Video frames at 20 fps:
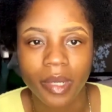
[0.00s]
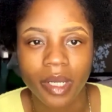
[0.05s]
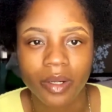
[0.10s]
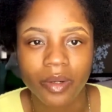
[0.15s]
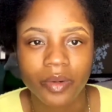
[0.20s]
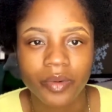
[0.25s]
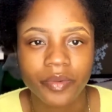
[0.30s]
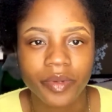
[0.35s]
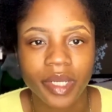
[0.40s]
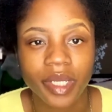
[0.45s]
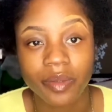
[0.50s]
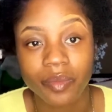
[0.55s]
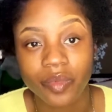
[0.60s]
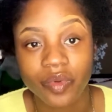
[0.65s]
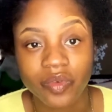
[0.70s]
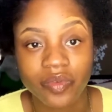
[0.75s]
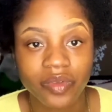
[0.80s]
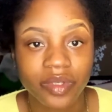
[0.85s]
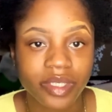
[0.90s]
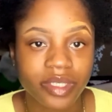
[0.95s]
Korean
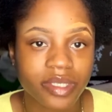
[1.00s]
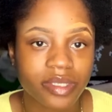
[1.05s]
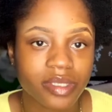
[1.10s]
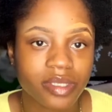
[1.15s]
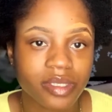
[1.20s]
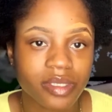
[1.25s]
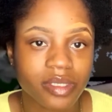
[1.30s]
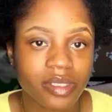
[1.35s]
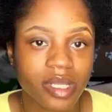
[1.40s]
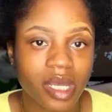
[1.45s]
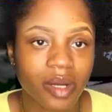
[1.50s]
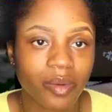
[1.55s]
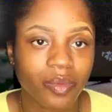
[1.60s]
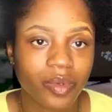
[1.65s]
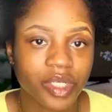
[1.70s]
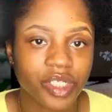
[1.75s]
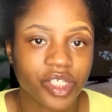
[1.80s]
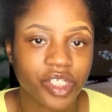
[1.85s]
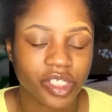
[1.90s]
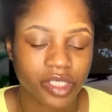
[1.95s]
movies, start
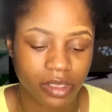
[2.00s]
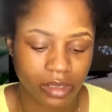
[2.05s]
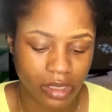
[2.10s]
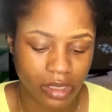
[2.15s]
watching